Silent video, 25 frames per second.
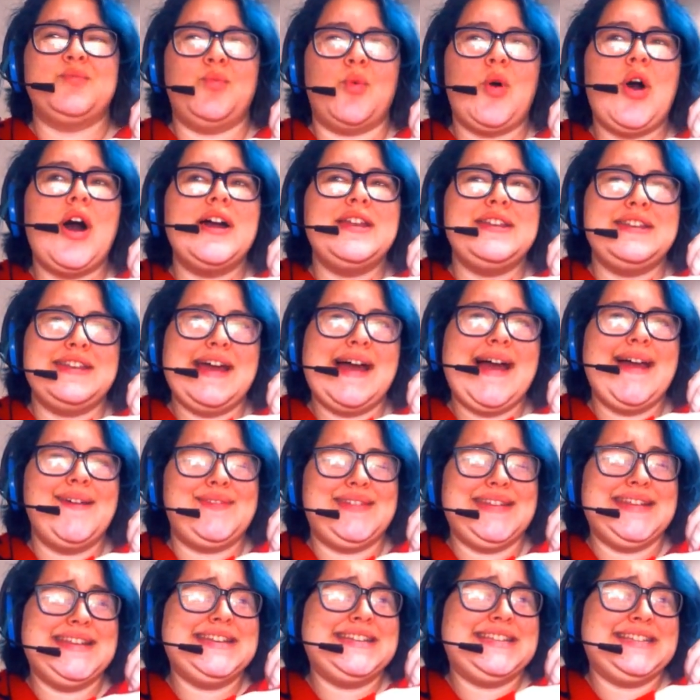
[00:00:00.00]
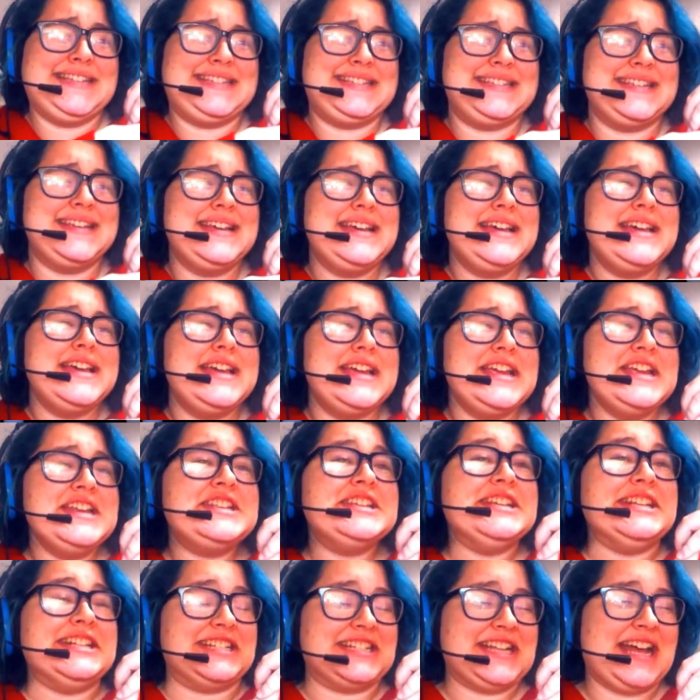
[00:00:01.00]
swan dived
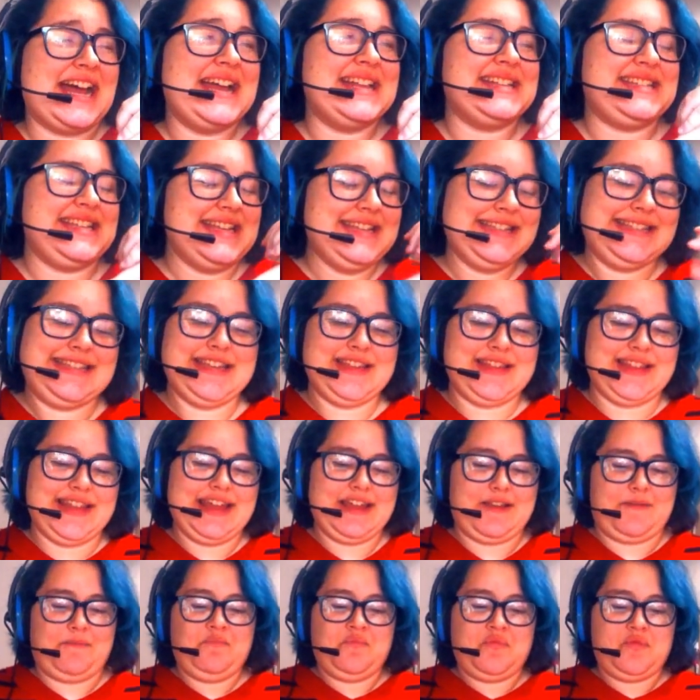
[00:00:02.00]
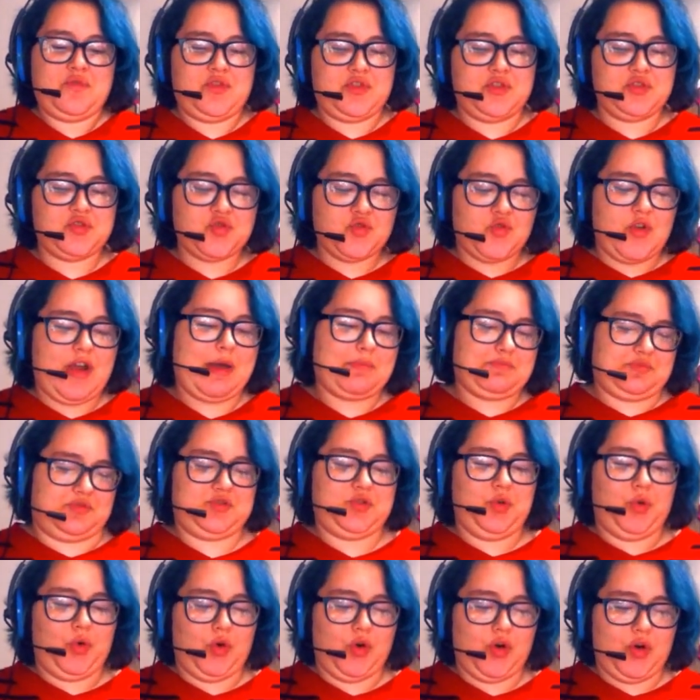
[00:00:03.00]
into science, into like the trap
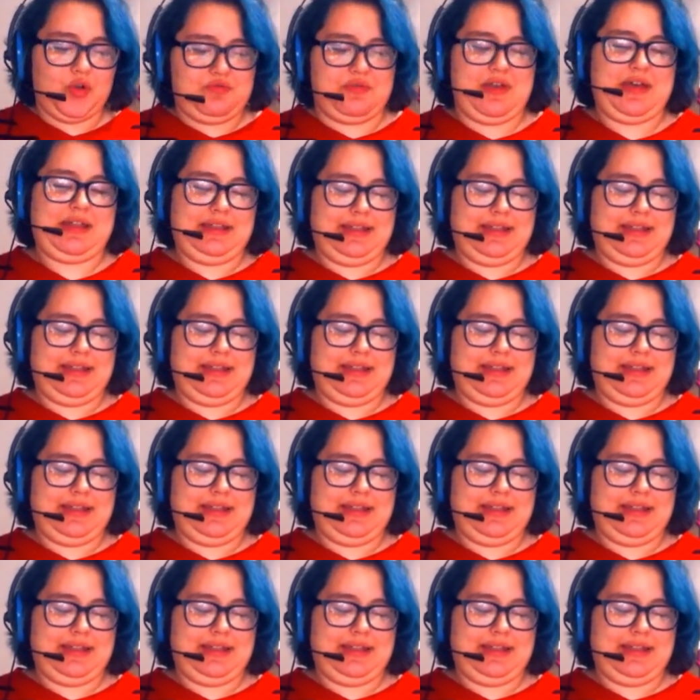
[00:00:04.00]
door that